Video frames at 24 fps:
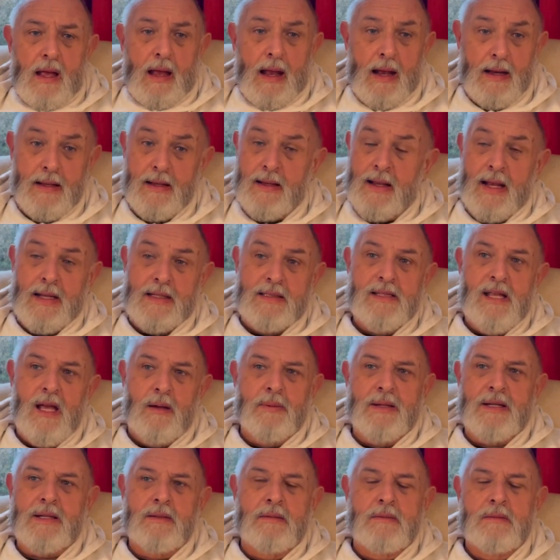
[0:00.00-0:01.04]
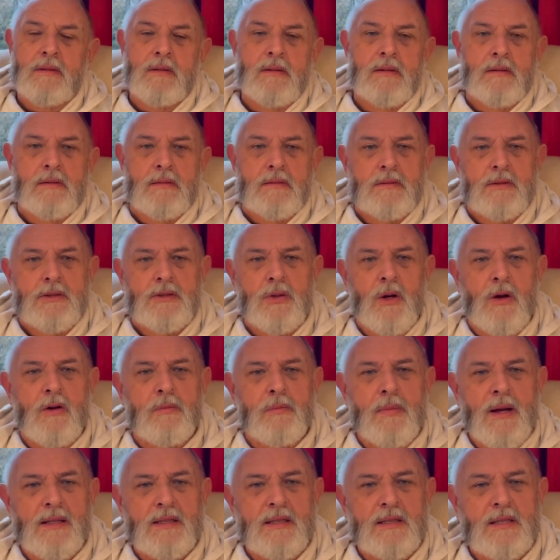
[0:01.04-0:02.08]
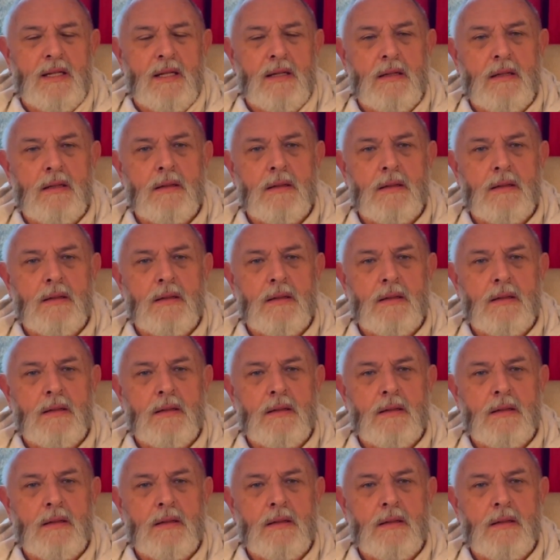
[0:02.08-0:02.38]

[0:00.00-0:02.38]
in the next coming 12 months.